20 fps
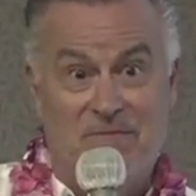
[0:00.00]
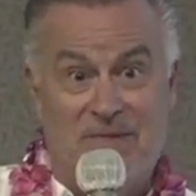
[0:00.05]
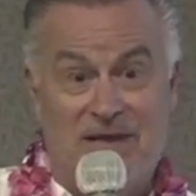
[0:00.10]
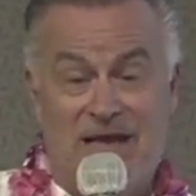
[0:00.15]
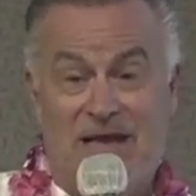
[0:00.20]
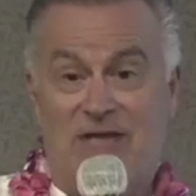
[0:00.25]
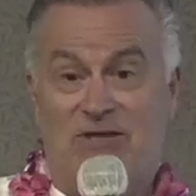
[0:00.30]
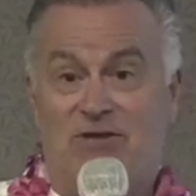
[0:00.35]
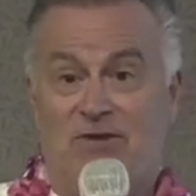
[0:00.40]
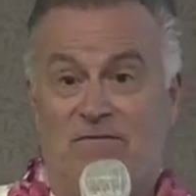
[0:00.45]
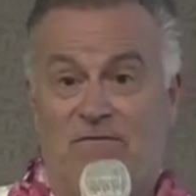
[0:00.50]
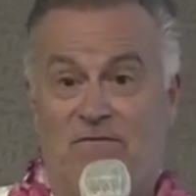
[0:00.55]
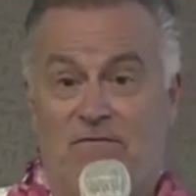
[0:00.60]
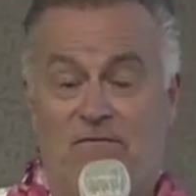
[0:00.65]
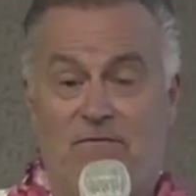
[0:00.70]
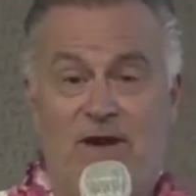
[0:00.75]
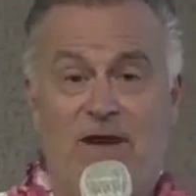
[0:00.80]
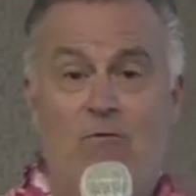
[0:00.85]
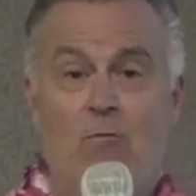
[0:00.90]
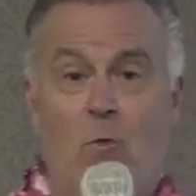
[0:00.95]
It's a
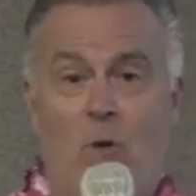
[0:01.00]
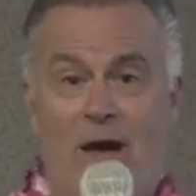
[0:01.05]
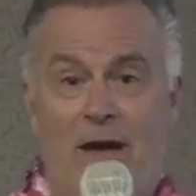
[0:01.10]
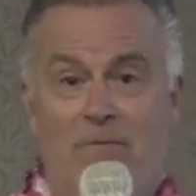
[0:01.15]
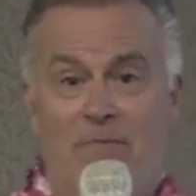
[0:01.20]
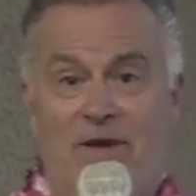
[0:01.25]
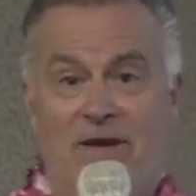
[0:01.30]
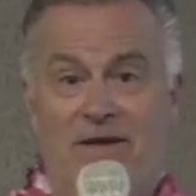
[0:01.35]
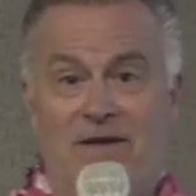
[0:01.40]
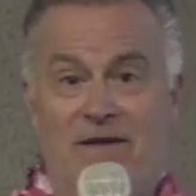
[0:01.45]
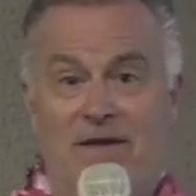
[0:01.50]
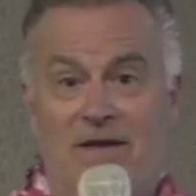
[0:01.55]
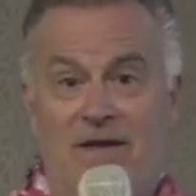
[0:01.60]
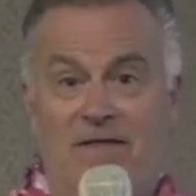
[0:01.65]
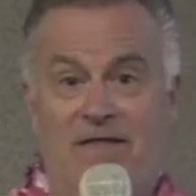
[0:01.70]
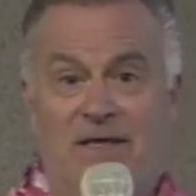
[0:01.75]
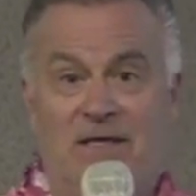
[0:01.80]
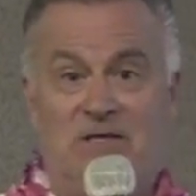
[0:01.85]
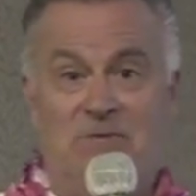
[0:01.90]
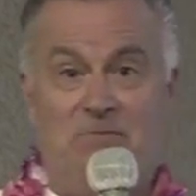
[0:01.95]
free weapon
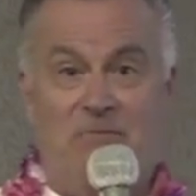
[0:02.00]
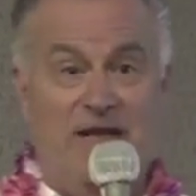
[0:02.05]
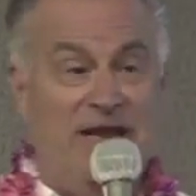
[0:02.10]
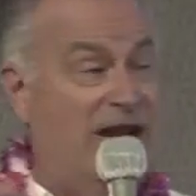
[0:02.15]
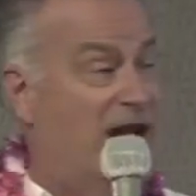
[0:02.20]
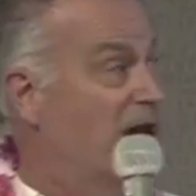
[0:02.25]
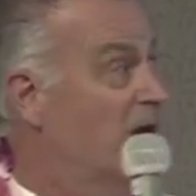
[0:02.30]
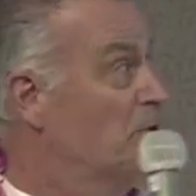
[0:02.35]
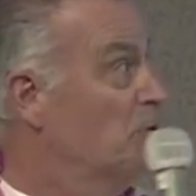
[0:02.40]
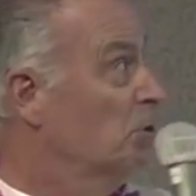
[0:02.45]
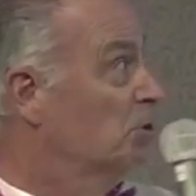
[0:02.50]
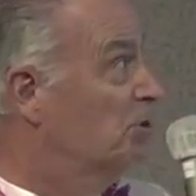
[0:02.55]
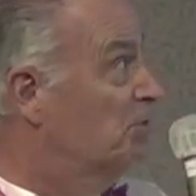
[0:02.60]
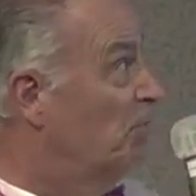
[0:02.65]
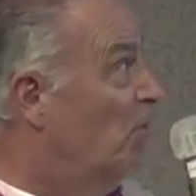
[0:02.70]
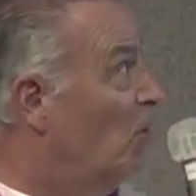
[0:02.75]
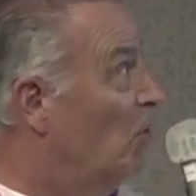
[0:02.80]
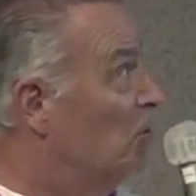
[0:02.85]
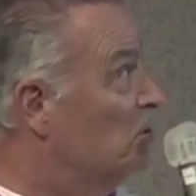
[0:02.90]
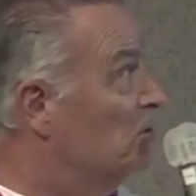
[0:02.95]
that's been at our
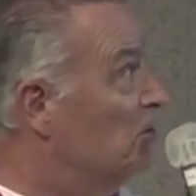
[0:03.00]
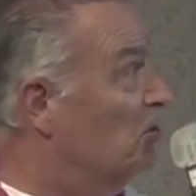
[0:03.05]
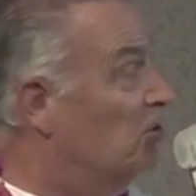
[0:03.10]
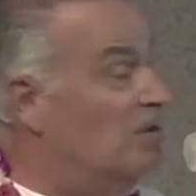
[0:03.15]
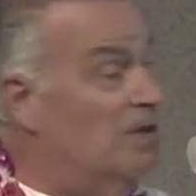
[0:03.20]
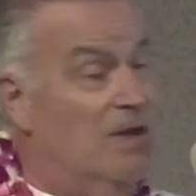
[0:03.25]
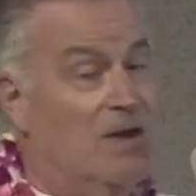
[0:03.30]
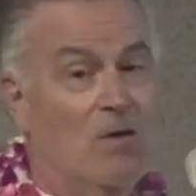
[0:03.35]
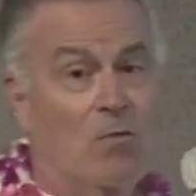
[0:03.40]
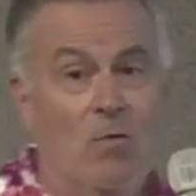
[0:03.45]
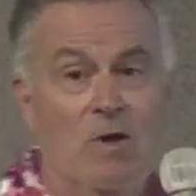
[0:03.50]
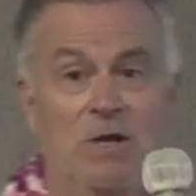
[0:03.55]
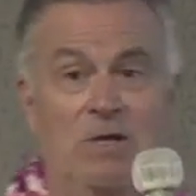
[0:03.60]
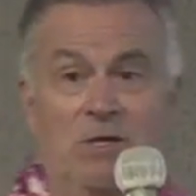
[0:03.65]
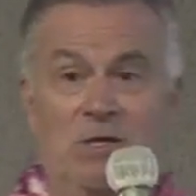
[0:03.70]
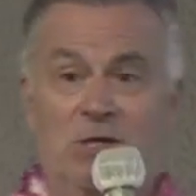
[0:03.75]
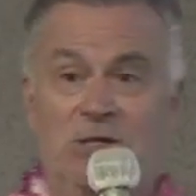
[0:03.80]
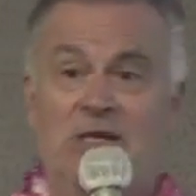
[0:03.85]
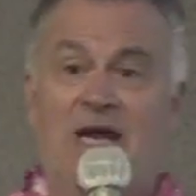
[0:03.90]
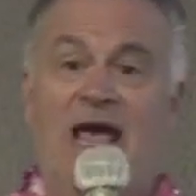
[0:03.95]
disposal. We
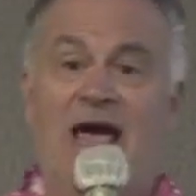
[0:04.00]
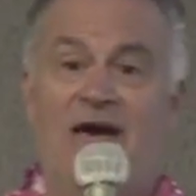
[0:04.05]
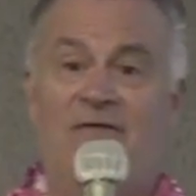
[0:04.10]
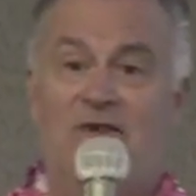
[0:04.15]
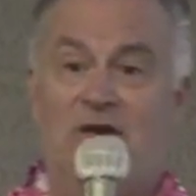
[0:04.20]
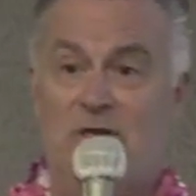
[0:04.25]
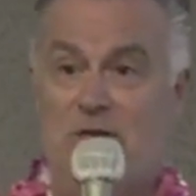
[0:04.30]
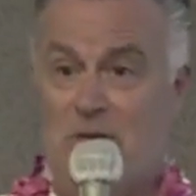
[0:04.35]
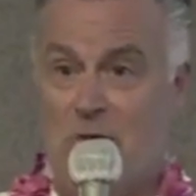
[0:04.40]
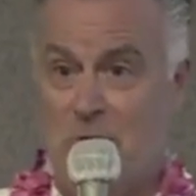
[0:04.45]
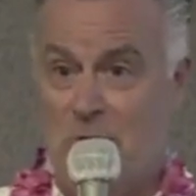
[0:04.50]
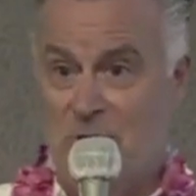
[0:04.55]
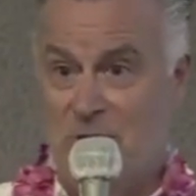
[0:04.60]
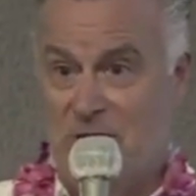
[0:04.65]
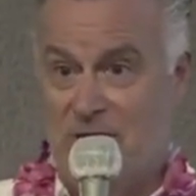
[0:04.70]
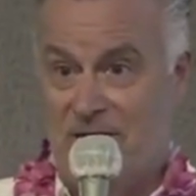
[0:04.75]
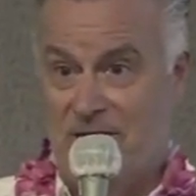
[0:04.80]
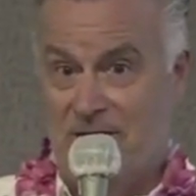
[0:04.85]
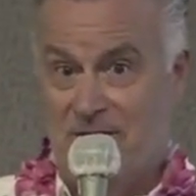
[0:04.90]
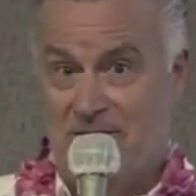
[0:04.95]
just haven't used
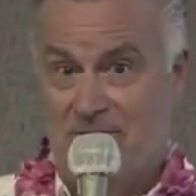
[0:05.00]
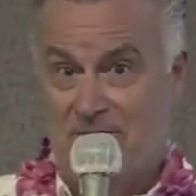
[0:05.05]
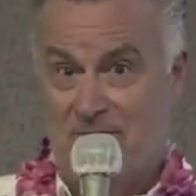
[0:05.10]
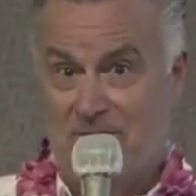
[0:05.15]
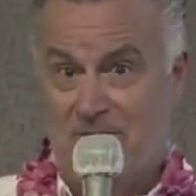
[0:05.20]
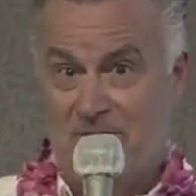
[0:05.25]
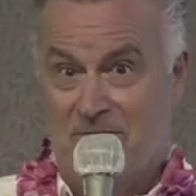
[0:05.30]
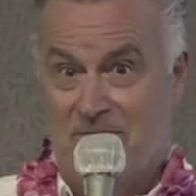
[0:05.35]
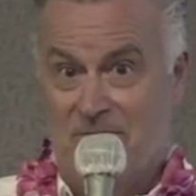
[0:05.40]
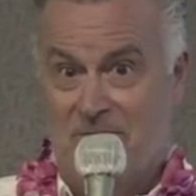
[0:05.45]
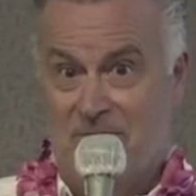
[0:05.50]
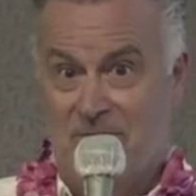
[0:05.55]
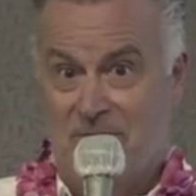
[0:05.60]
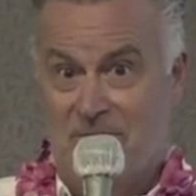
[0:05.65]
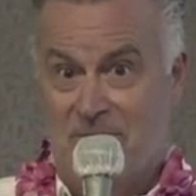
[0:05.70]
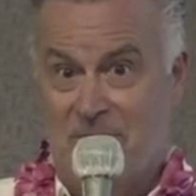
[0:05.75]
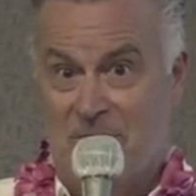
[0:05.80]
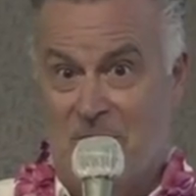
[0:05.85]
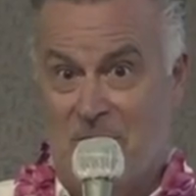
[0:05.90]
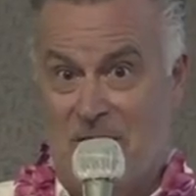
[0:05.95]
it
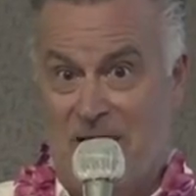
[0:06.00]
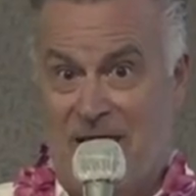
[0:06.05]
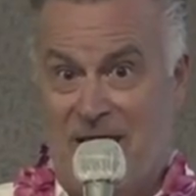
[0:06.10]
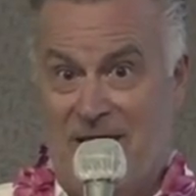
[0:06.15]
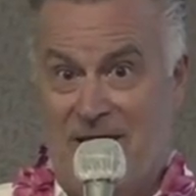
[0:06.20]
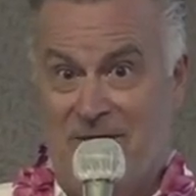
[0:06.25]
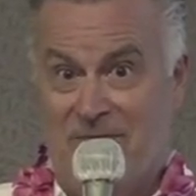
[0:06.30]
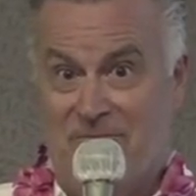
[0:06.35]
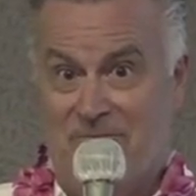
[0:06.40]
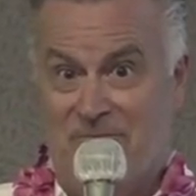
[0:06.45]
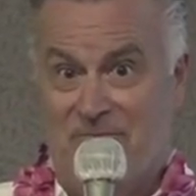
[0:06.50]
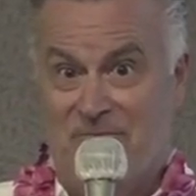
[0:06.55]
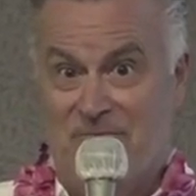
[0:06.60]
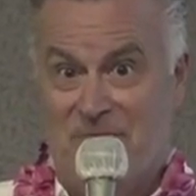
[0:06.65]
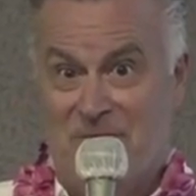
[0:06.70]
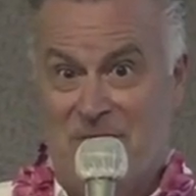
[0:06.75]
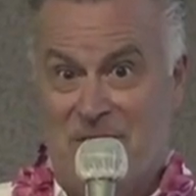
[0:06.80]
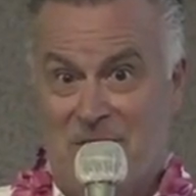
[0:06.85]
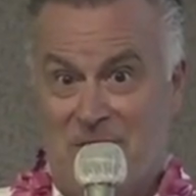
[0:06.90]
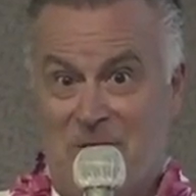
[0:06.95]
okay?
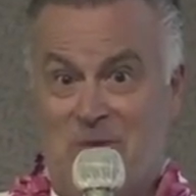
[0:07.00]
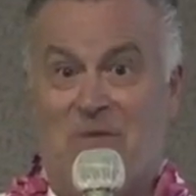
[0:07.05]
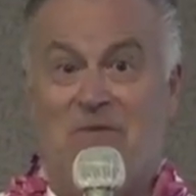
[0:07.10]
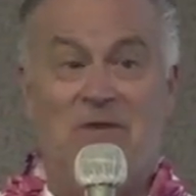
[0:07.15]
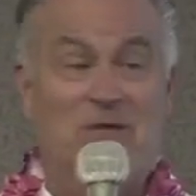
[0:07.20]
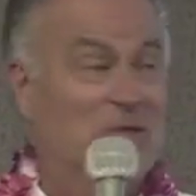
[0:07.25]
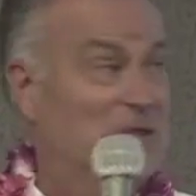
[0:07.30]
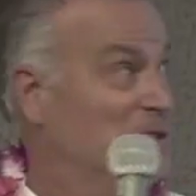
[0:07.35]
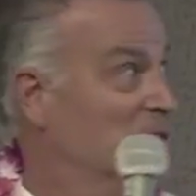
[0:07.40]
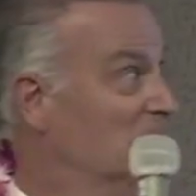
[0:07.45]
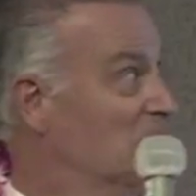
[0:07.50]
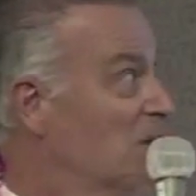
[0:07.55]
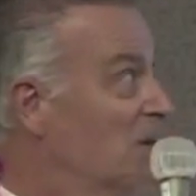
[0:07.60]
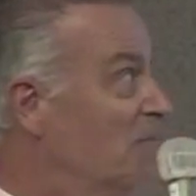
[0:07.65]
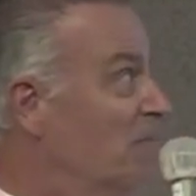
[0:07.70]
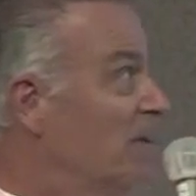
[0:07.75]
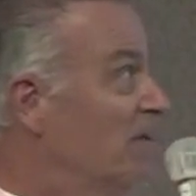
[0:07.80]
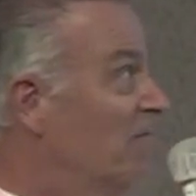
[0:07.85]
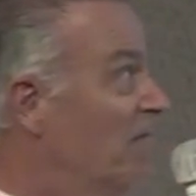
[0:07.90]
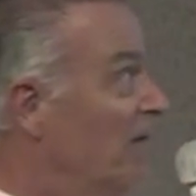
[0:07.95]
So this is going to
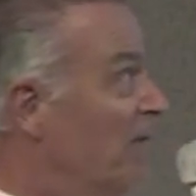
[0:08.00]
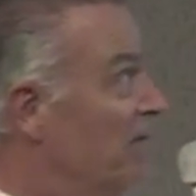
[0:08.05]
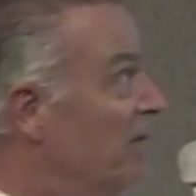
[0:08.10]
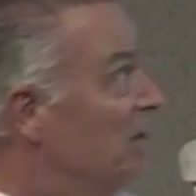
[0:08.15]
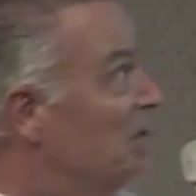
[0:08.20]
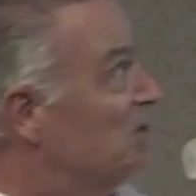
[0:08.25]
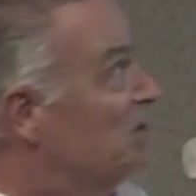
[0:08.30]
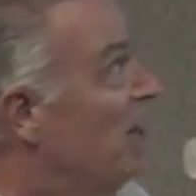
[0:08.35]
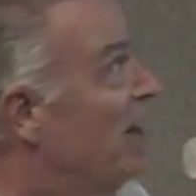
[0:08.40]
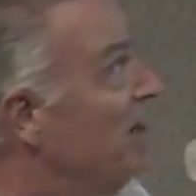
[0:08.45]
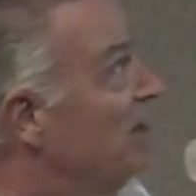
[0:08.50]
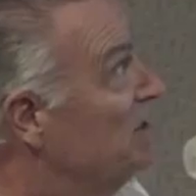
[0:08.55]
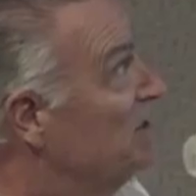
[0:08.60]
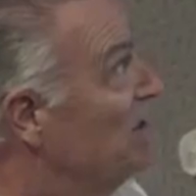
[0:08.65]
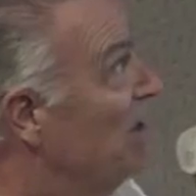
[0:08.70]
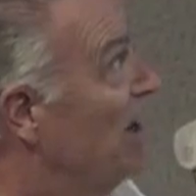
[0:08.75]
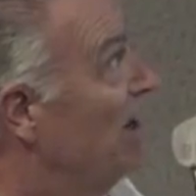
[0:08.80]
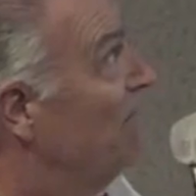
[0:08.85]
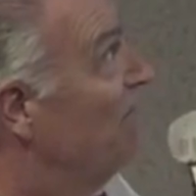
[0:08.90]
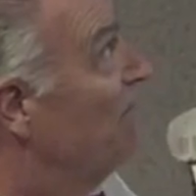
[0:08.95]
be a very exciting
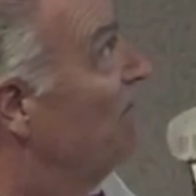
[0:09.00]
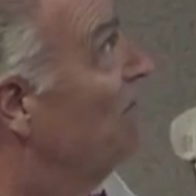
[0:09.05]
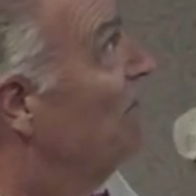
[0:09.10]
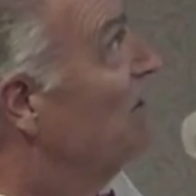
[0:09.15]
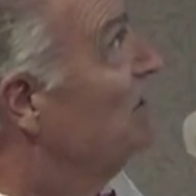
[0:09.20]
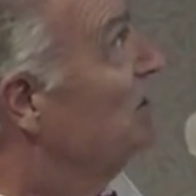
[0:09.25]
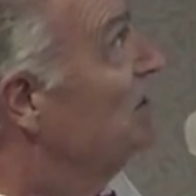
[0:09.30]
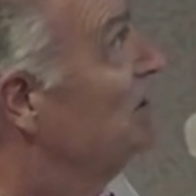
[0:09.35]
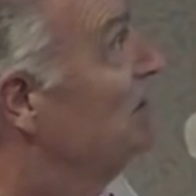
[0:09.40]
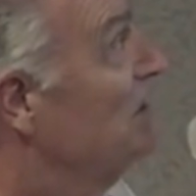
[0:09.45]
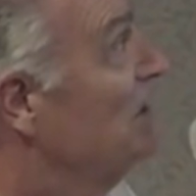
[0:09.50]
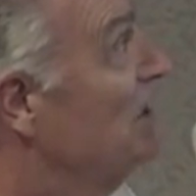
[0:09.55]
time for us,